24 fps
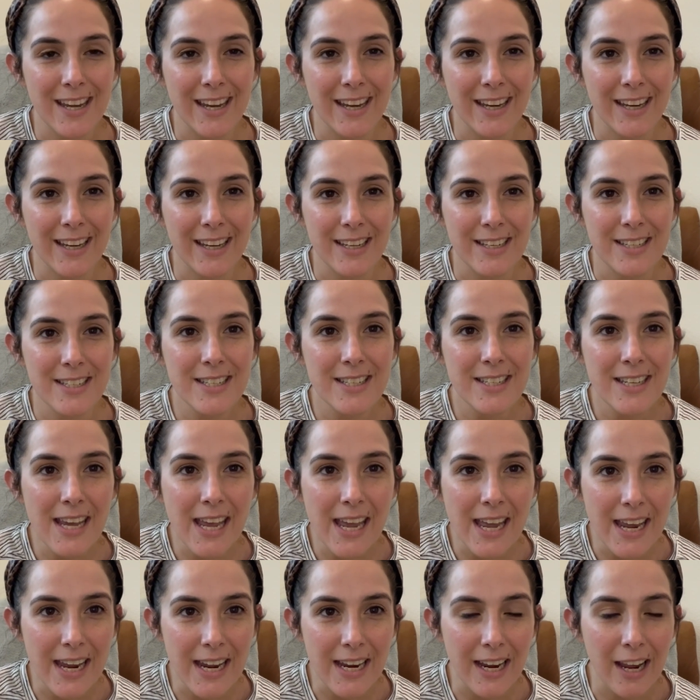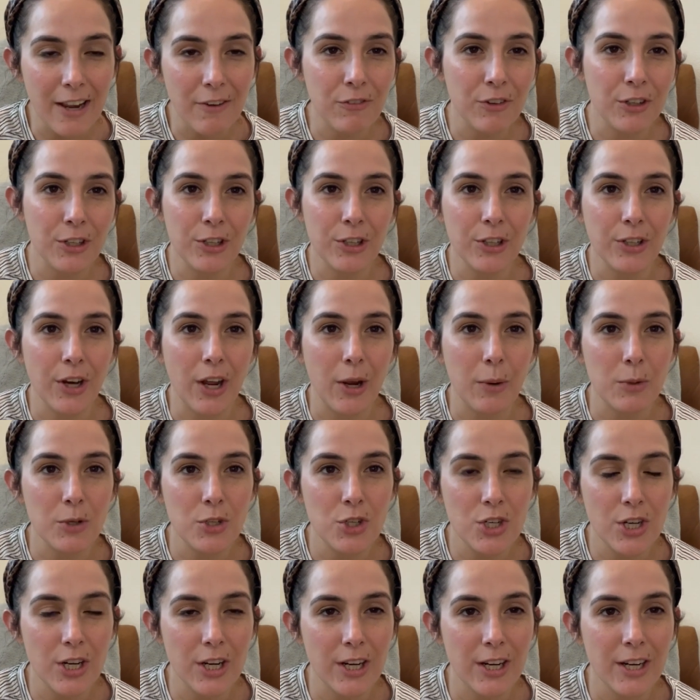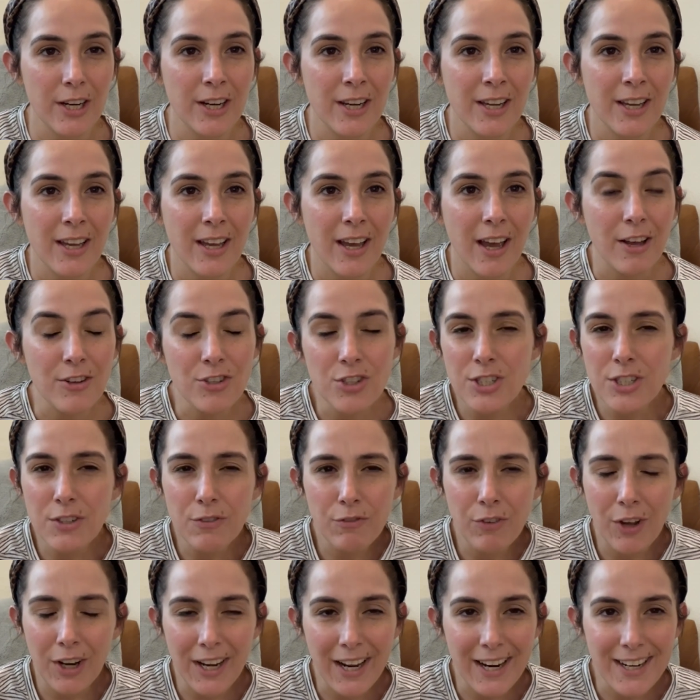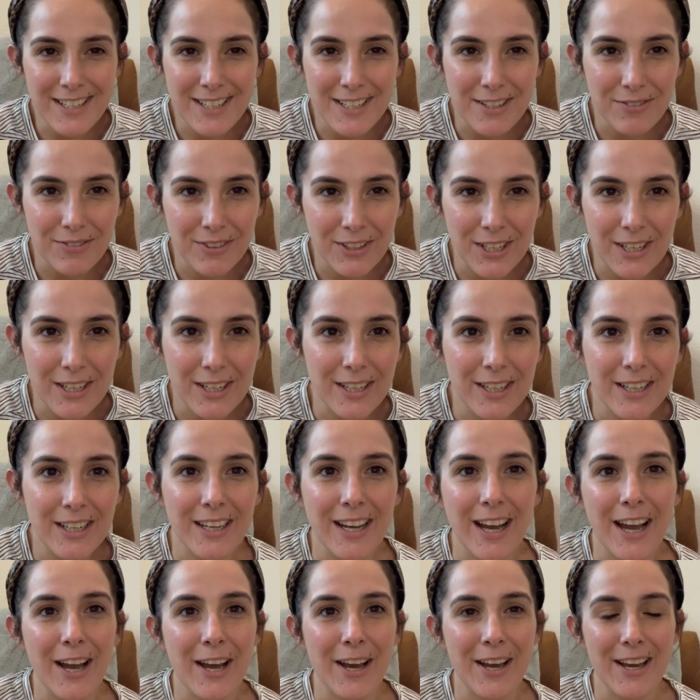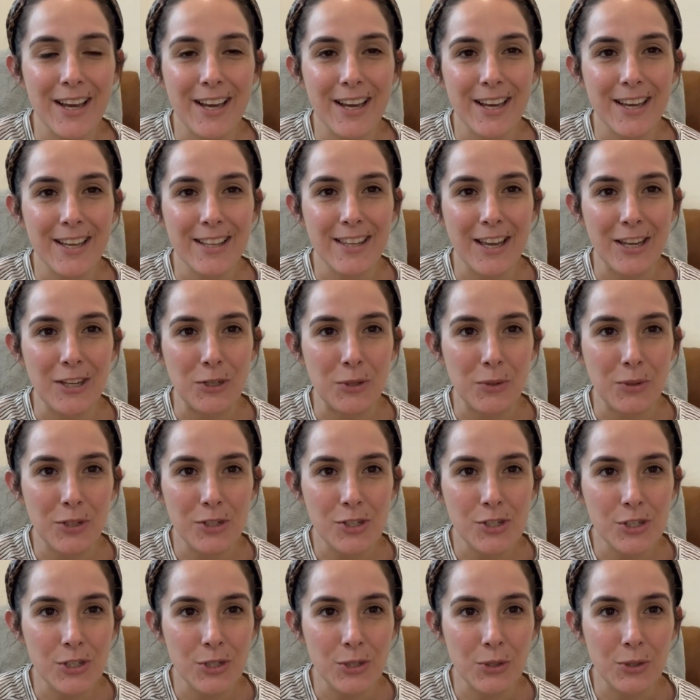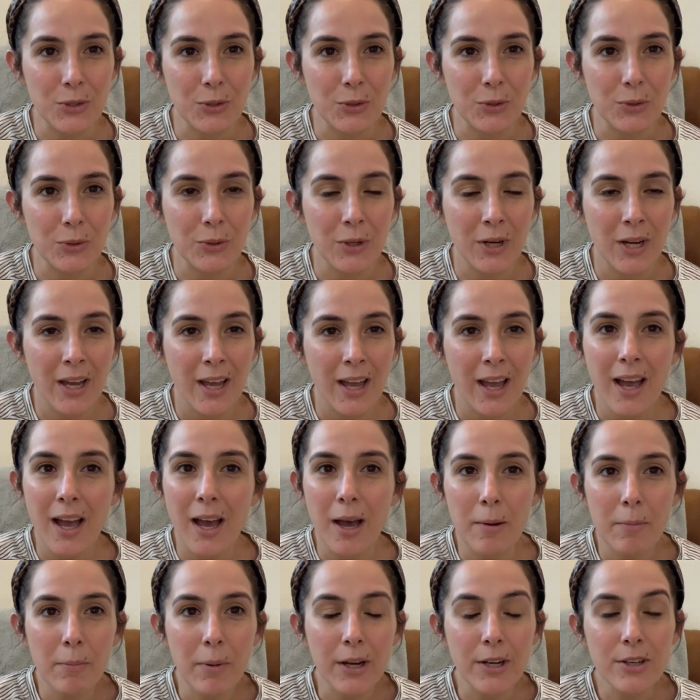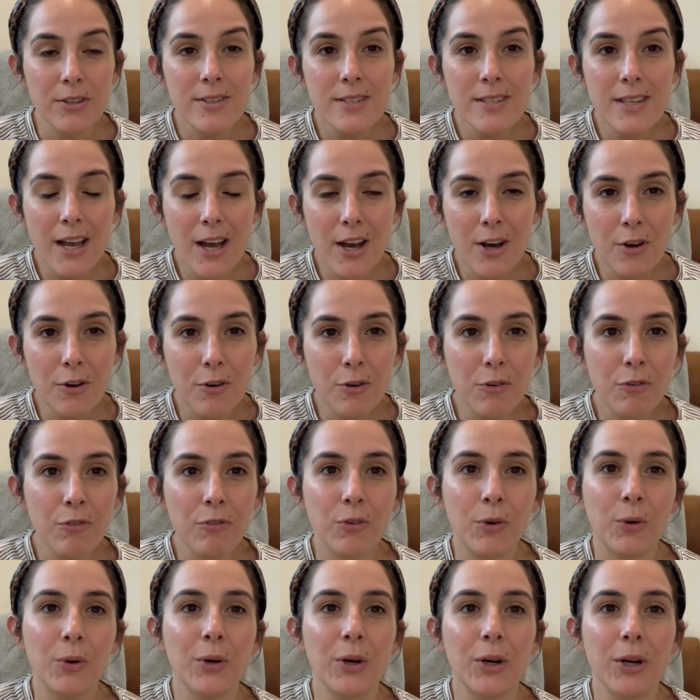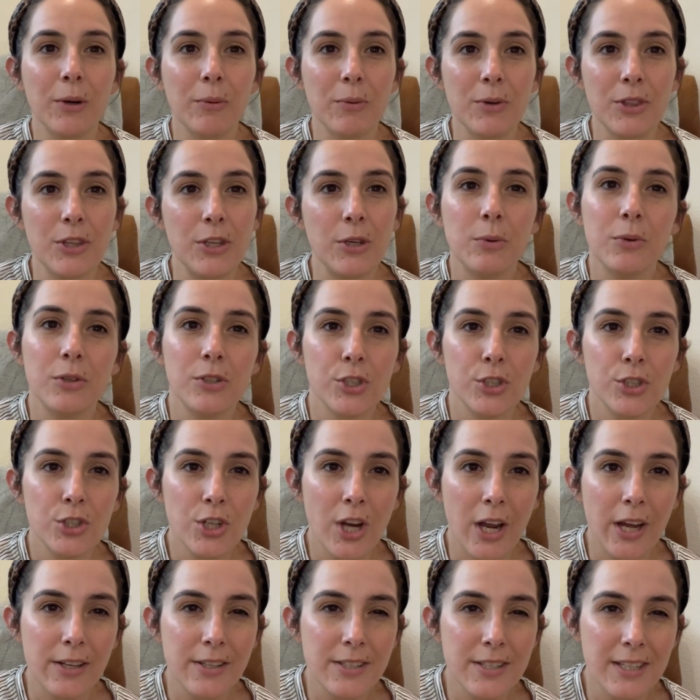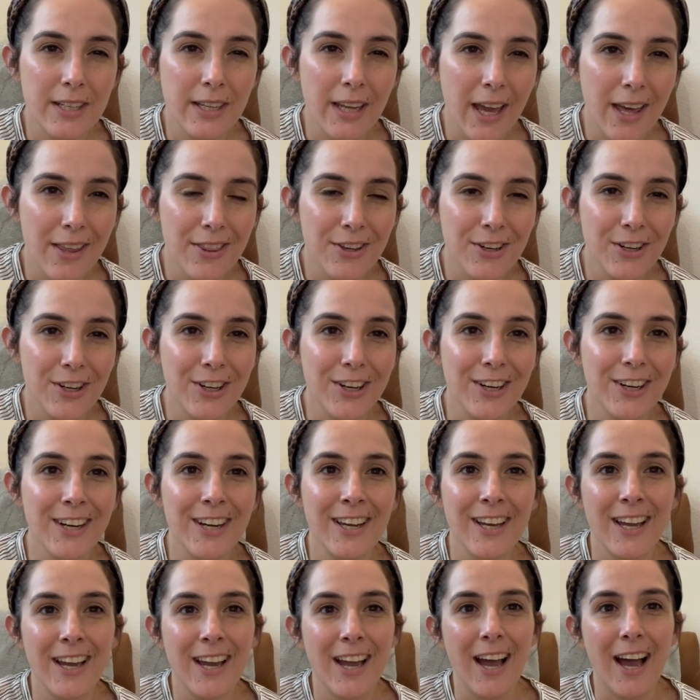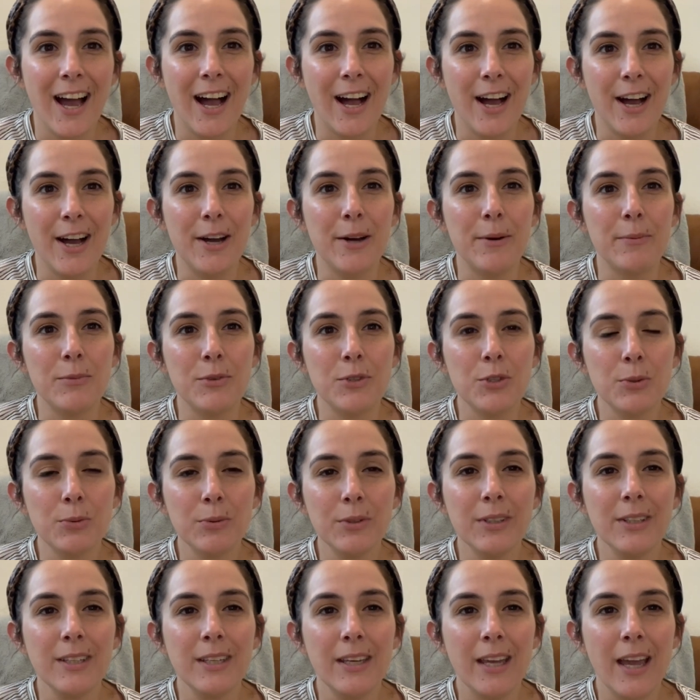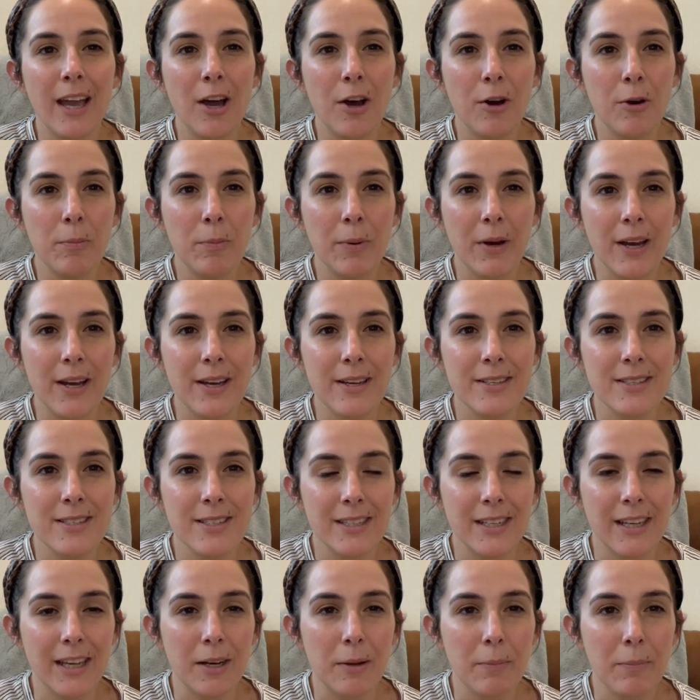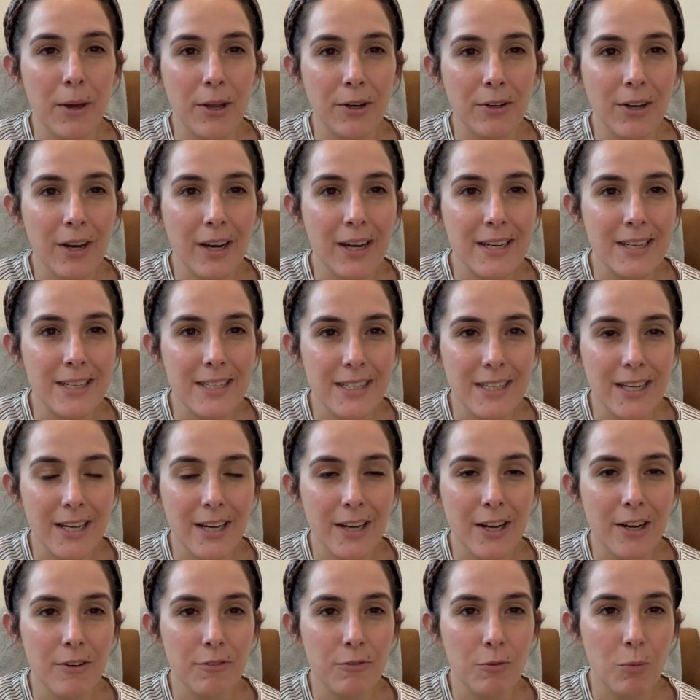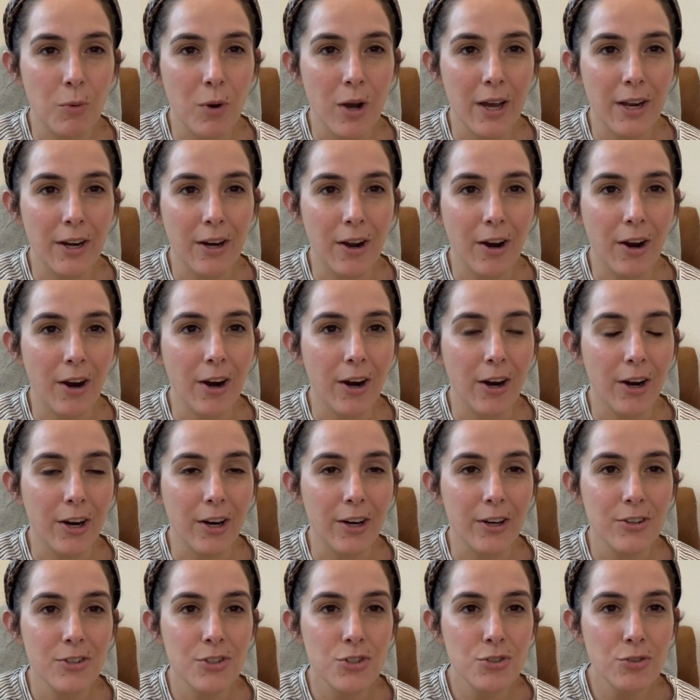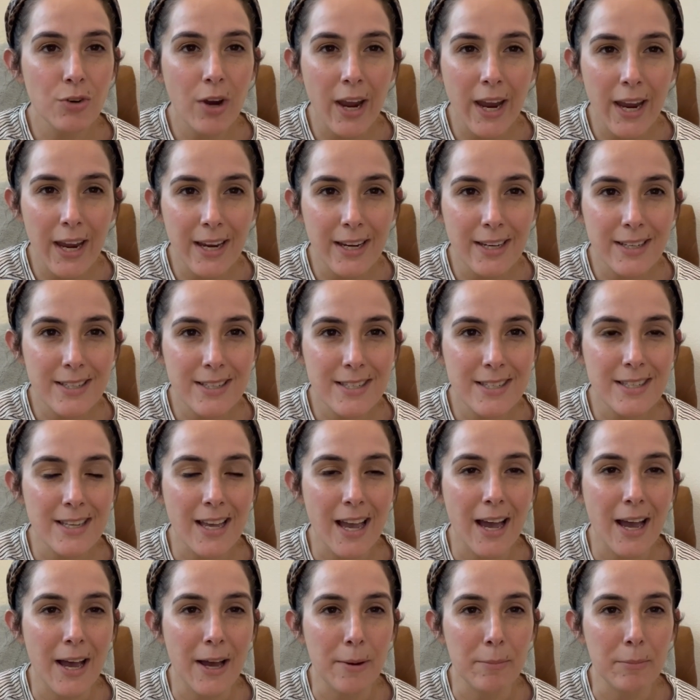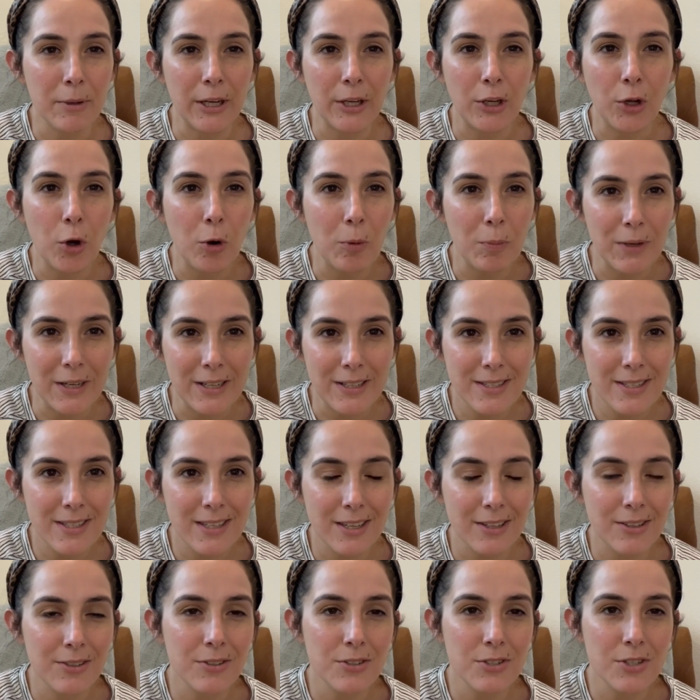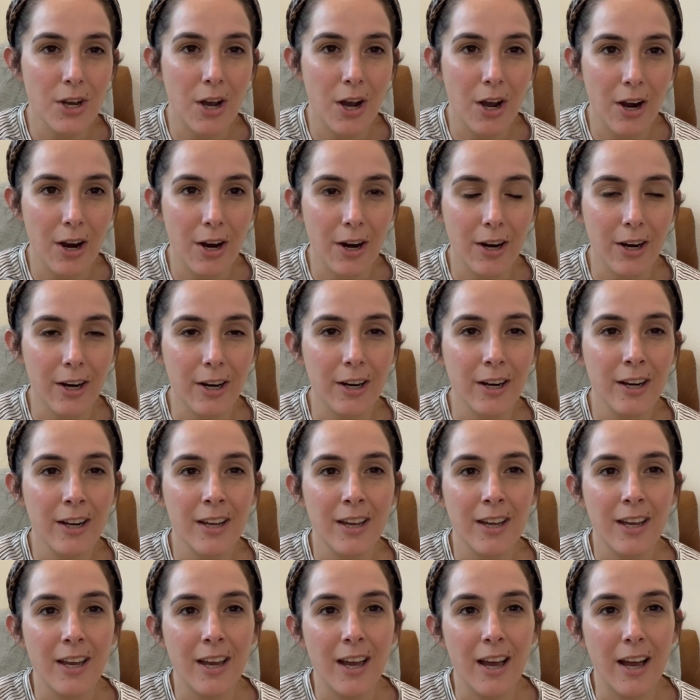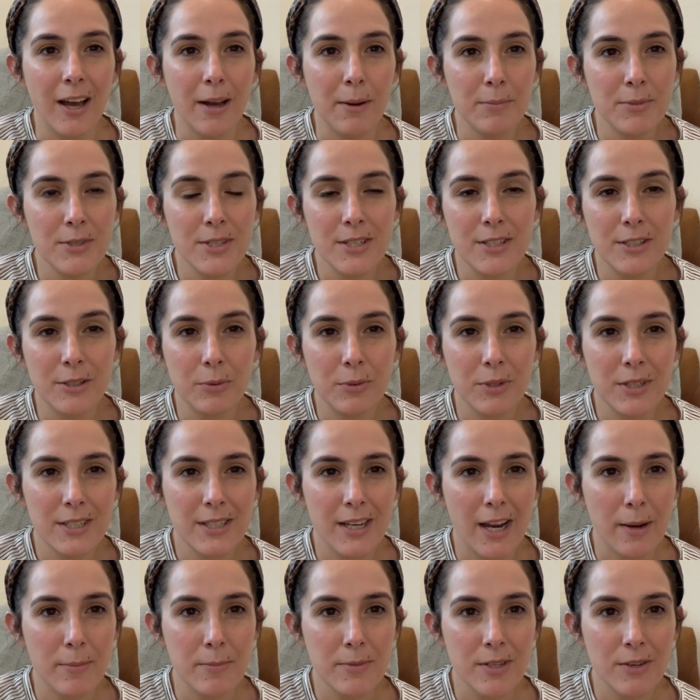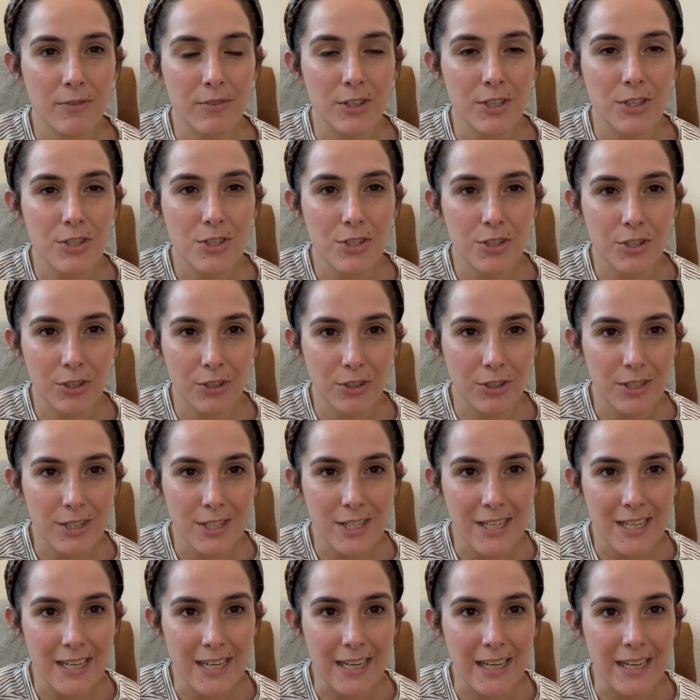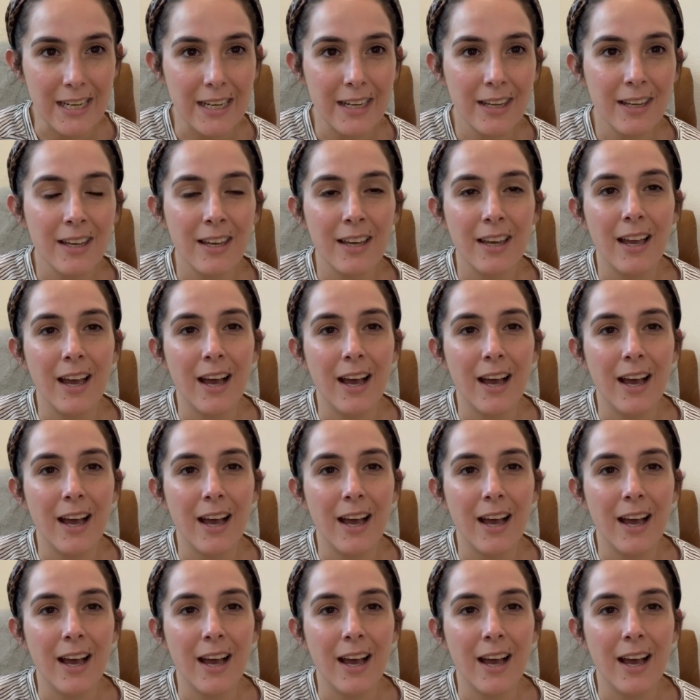And today I figured I would share just a fun activity that you could do by yourself or with you and your child together to really help us to get a better idea of what our strengths and coping skills are to deal with times of uncertainty.